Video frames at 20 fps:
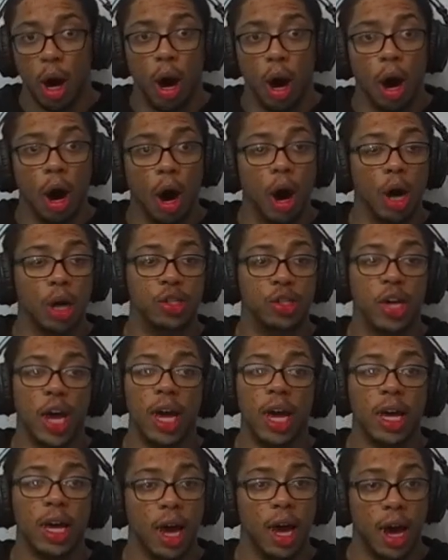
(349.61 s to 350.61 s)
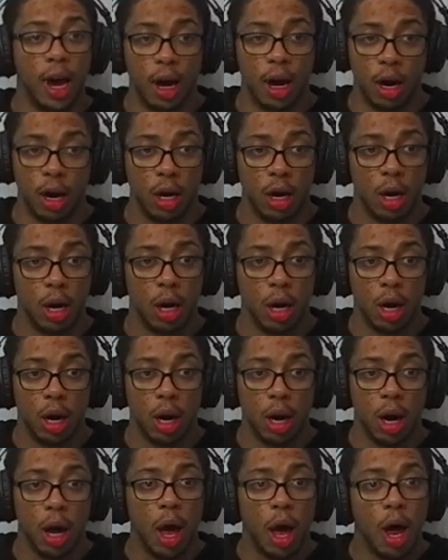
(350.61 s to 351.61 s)
are "Take Care,"
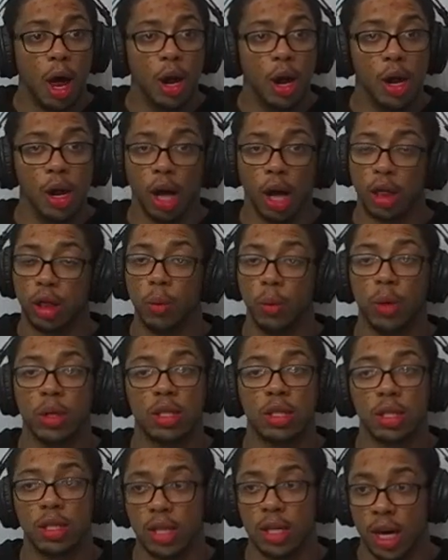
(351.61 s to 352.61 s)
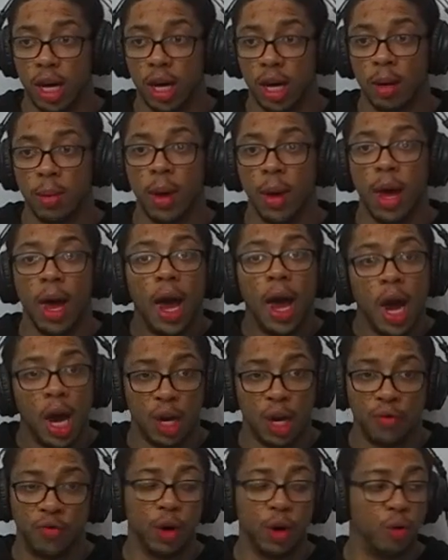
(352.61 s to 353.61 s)
"Nothing Was the Same," and
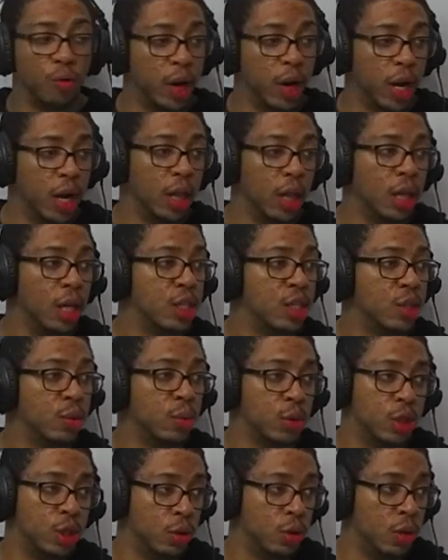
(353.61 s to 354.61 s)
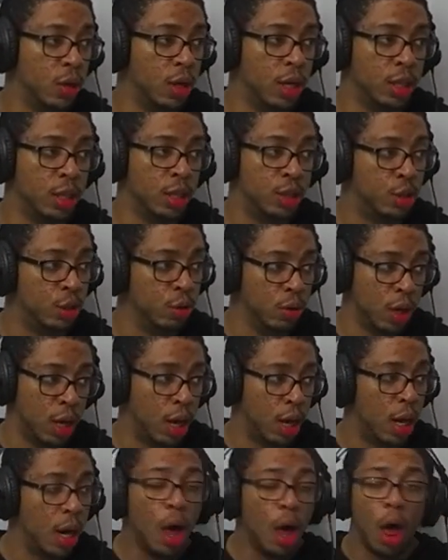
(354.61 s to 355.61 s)
"If You're Reading This, It Was Too It's Too
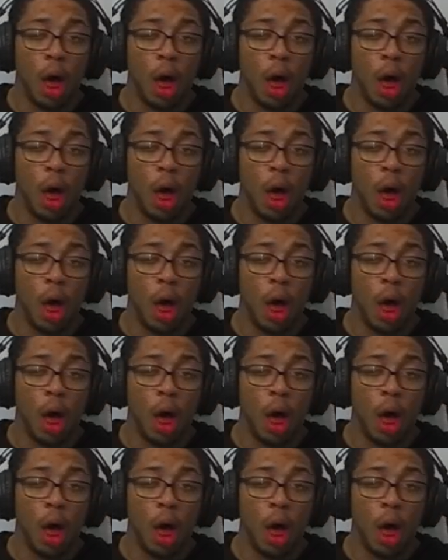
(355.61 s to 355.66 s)
Late."